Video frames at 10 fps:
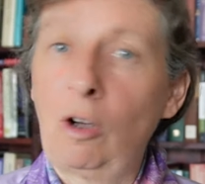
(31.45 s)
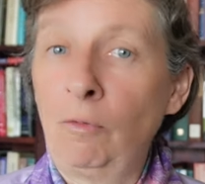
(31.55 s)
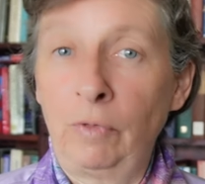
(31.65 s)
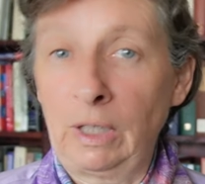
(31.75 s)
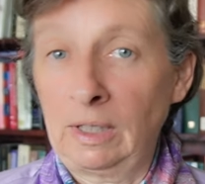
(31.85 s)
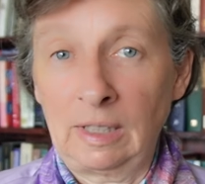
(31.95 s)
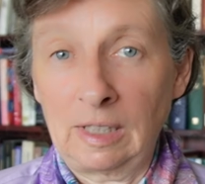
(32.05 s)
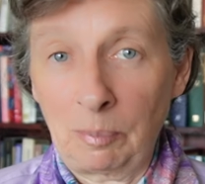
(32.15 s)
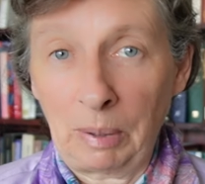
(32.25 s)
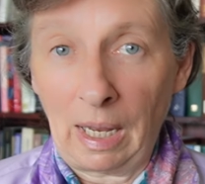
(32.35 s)
confidence
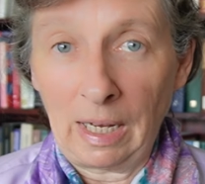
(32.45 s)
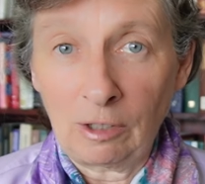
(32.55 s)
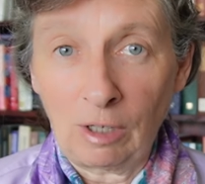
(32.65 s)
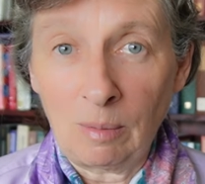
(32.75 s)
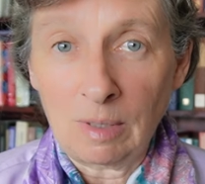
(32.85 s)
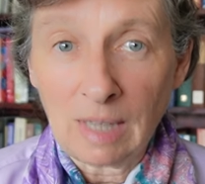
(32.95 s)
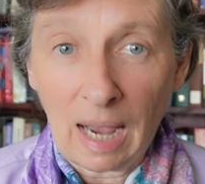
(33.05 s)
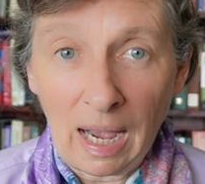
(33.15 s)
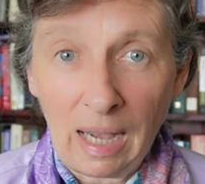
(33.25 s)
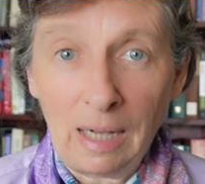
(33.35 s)
and supply agreements
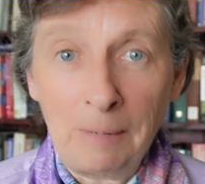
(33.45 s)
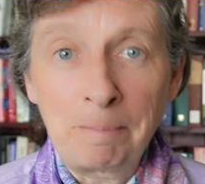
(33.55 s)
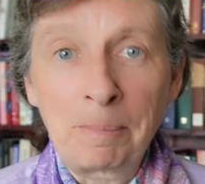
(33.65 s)
are